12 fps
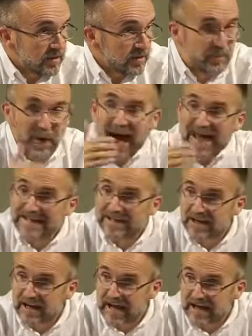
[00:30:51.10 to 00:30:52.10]
By
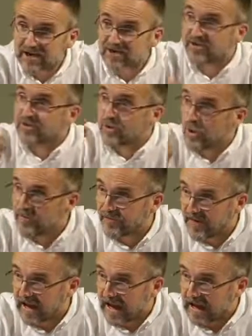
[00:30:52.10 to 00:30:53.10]
grace, through
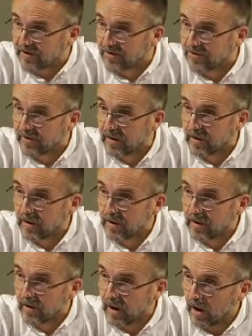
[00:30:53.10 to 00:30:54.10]
faith,
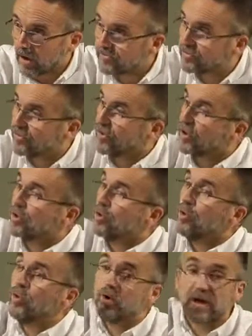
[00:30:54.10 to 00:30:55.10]
unto the
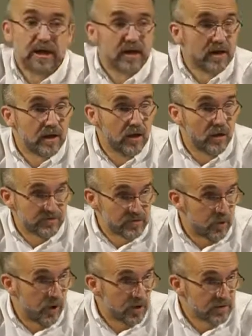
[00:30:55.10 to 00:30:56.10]
glory of
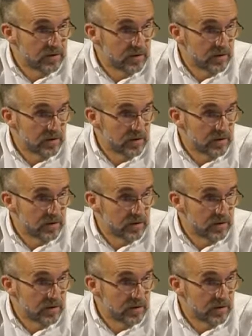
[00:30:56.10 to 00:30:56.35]
God.